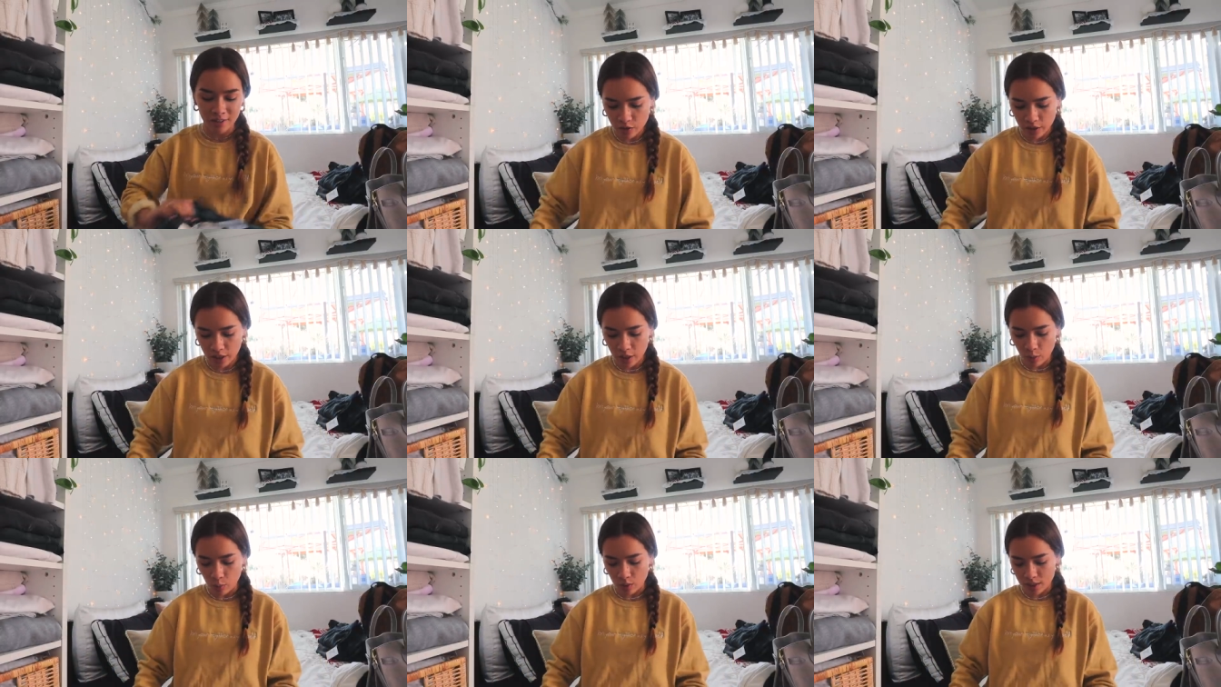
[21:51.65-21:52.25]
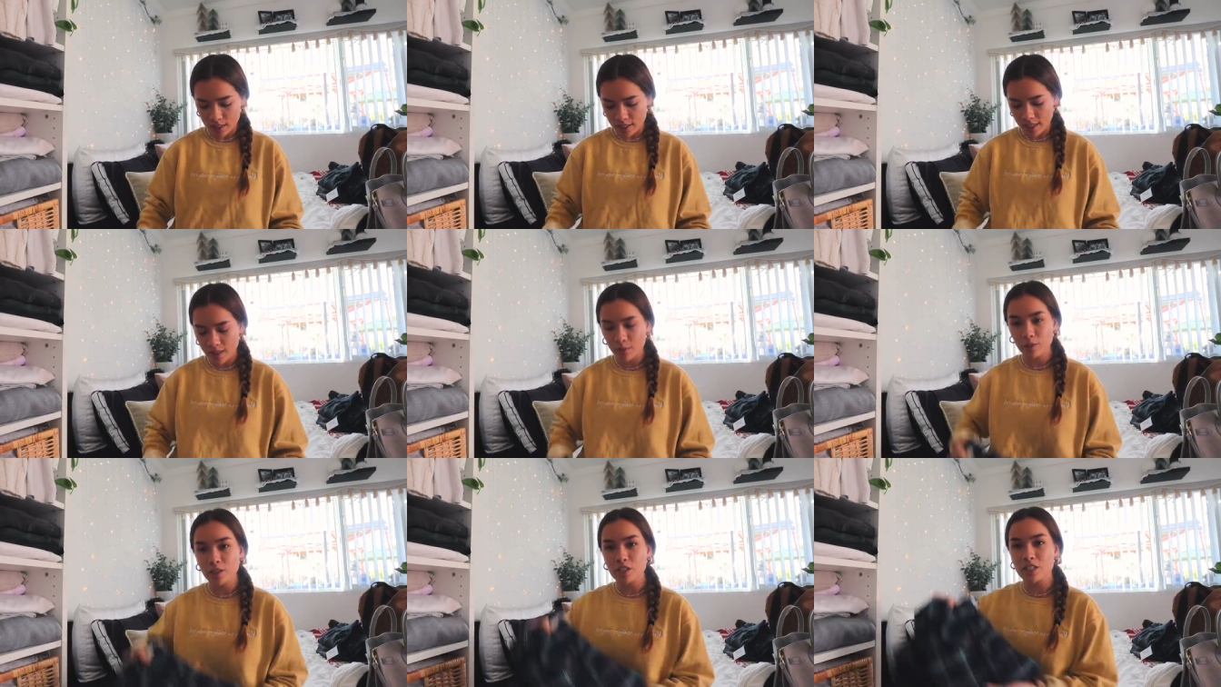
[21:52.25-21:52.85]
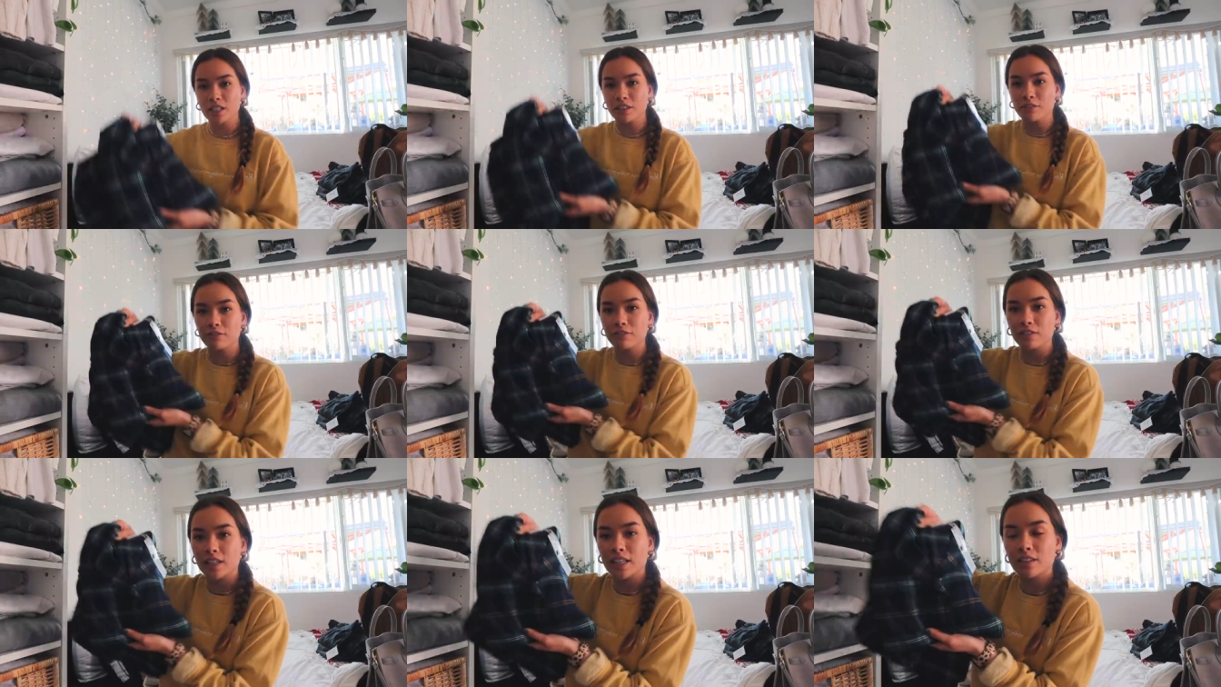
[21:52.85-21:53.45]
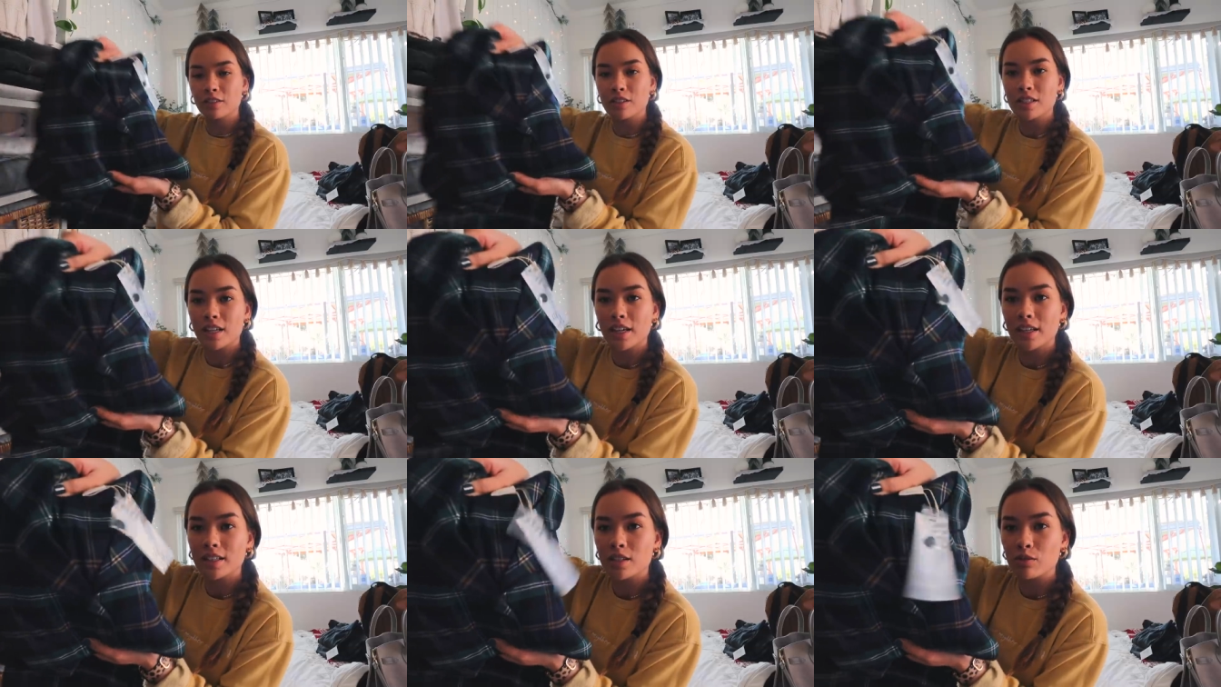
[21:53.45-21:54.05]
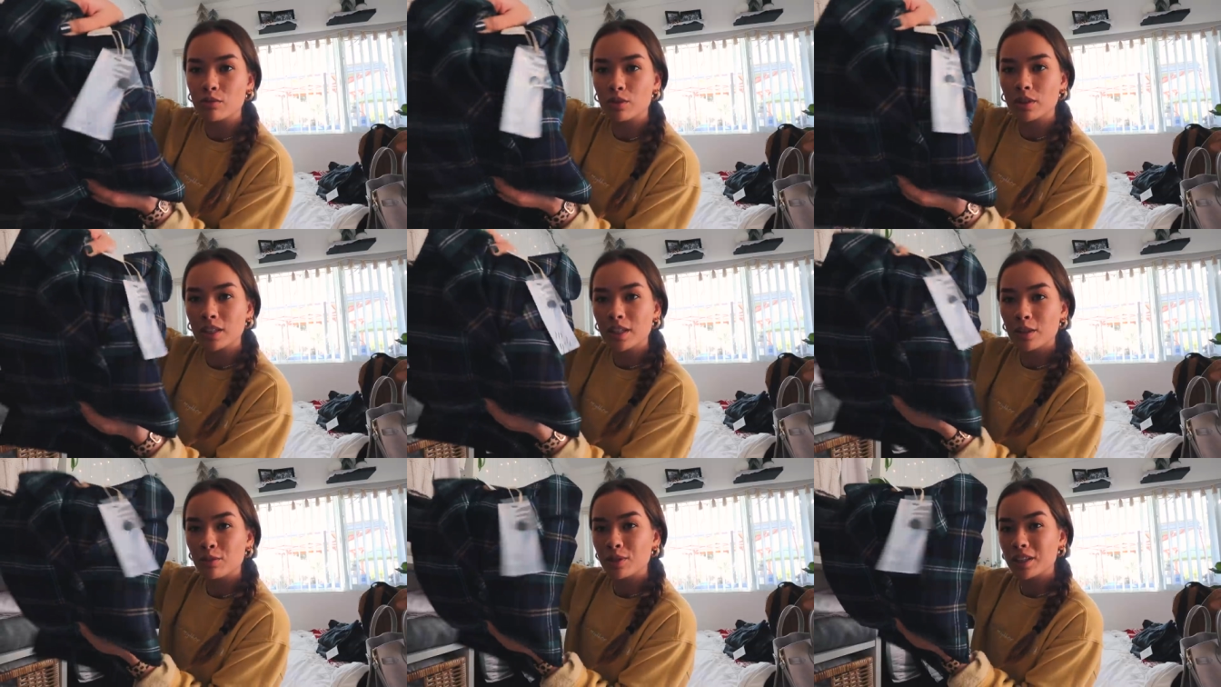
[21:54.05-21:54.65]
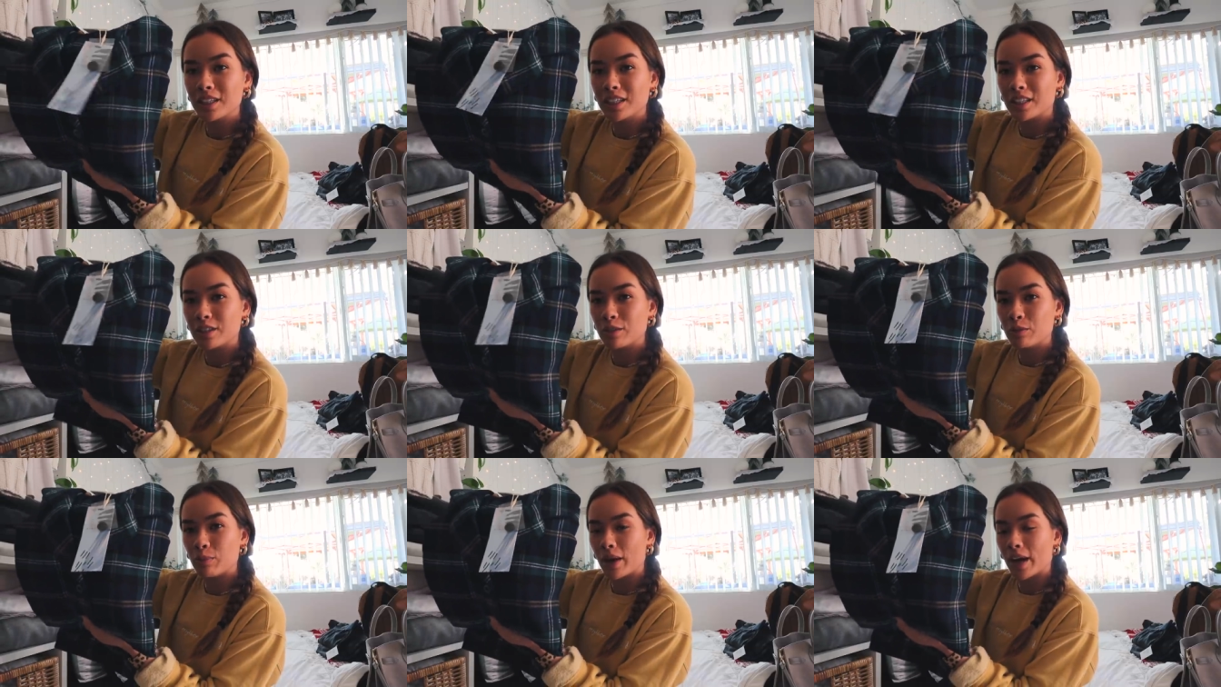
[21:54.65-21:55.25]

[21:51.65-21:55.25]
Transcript: So I got one set, which is like a flannel set. It's a really, really cute